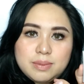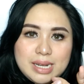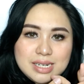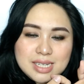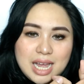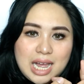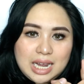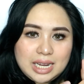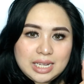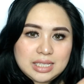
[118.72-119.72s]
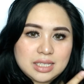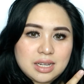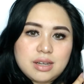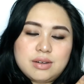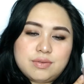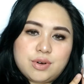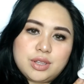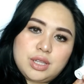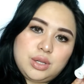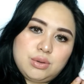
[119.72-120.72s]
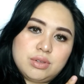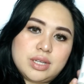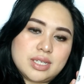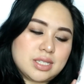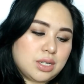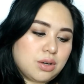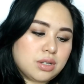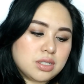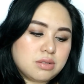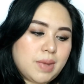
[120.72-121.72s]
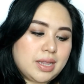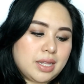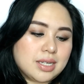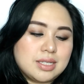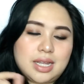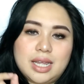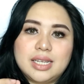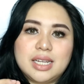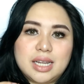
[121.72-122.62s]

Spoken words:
Para sa akin, for the nude is Nicole Cosmetics and